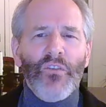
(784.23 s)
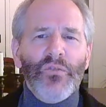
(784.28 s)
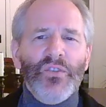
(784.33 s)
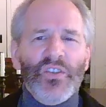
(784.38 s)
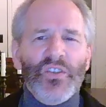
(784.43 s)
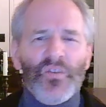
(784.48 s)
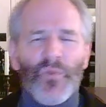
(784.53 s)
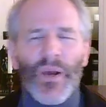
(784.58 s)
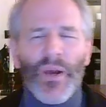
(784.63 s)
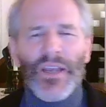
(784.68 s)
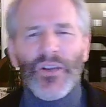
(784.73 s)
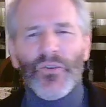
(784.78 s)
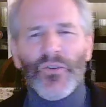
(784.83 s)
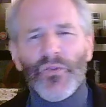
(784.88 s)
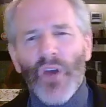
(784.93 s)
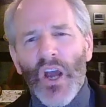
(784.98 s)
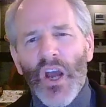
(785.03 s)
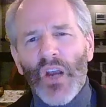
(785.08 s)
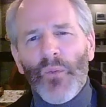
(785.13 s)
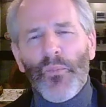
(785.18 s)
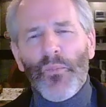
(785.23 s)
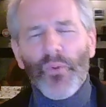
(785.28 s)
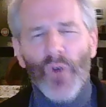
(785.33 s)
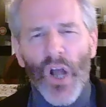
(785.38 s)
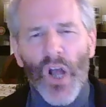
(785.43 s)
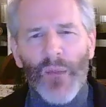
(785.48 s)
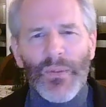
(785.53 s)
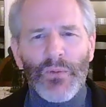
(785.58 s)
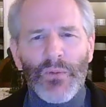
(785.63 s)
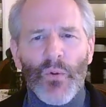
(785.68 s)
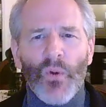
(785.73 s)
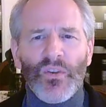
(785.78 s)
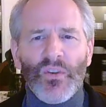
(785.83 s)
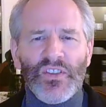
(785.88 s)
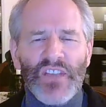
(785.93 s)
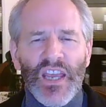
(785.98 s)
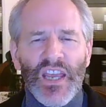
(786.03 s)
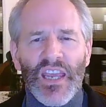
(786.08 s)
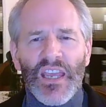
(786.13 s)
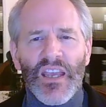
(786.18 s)
which is why your doc probably won't
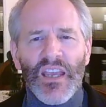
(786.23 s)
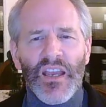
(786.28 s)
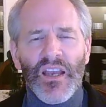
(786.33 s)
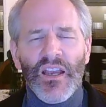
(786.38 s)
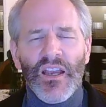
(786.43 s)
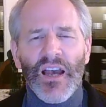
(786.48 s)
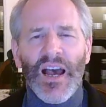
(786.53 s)
say,